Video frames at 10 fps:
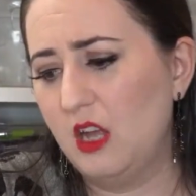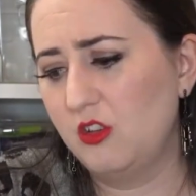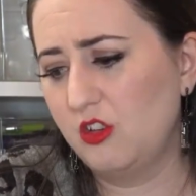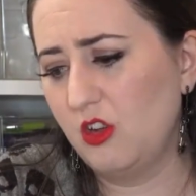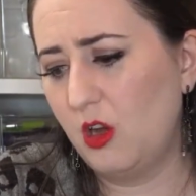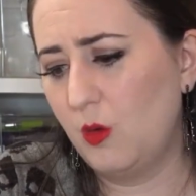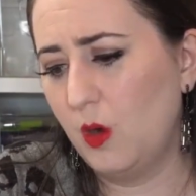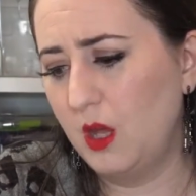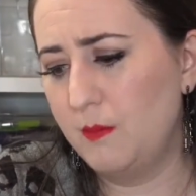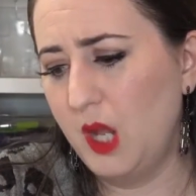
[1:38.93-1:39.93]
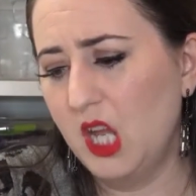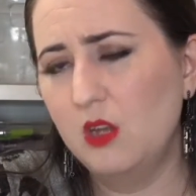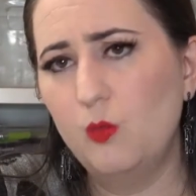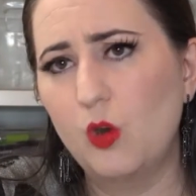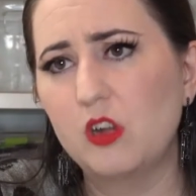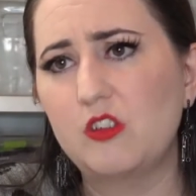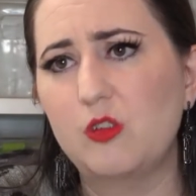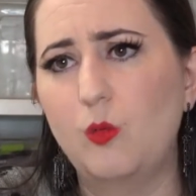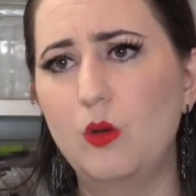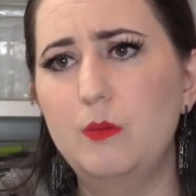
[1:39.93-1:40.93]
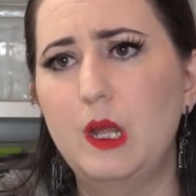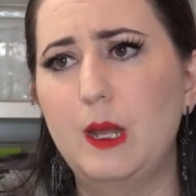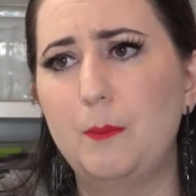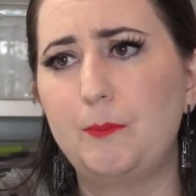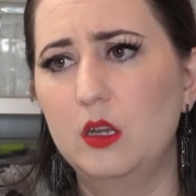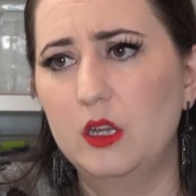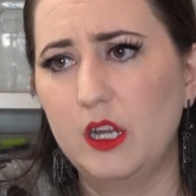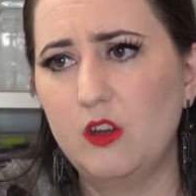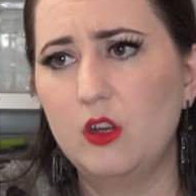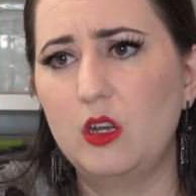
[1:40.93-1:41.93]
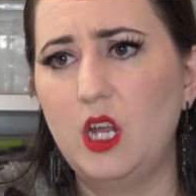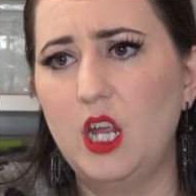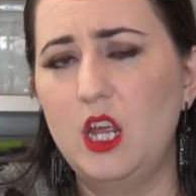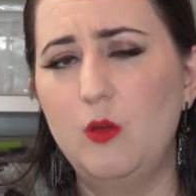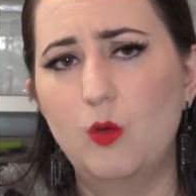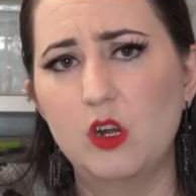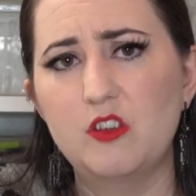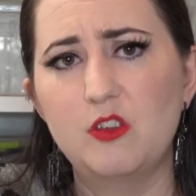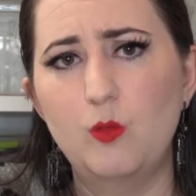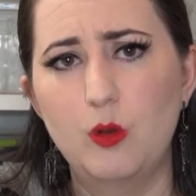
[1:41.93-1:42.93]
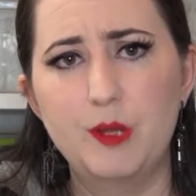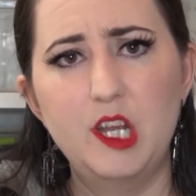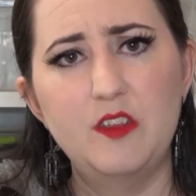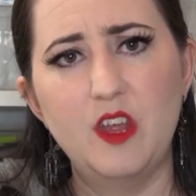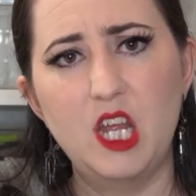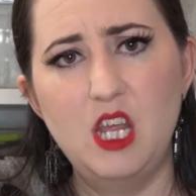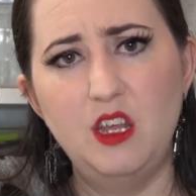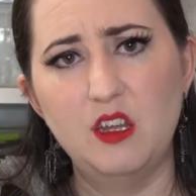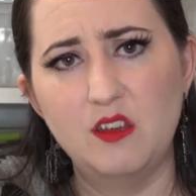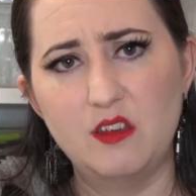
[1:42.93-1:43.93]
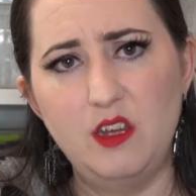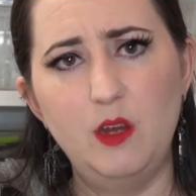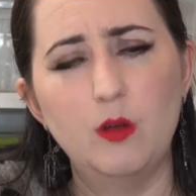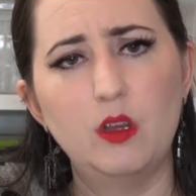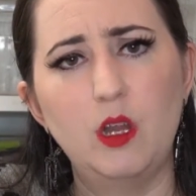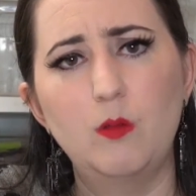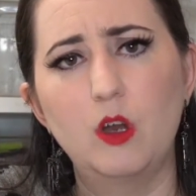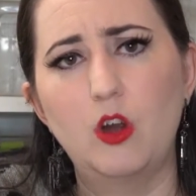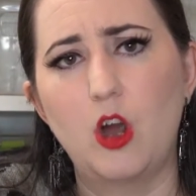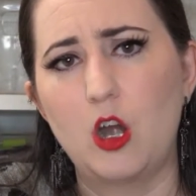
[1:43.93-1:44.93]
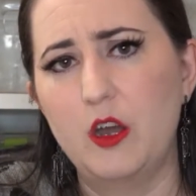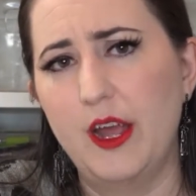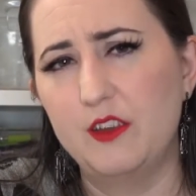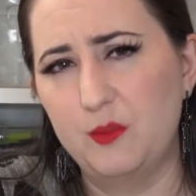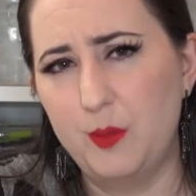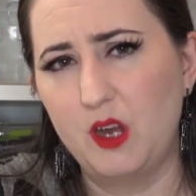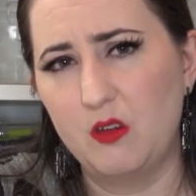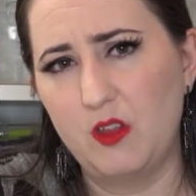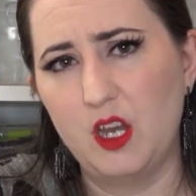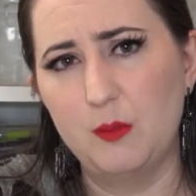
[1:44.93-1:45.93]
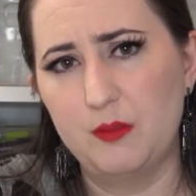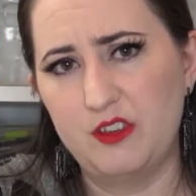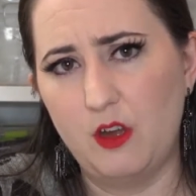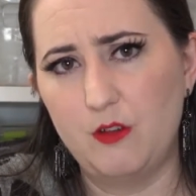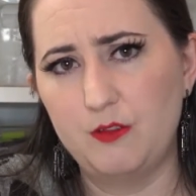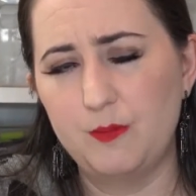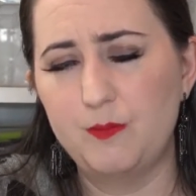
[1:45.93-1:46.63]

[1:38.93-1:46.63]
And so a man wants a woman, literally, he wants a woman that he can secretly regard as better than himself.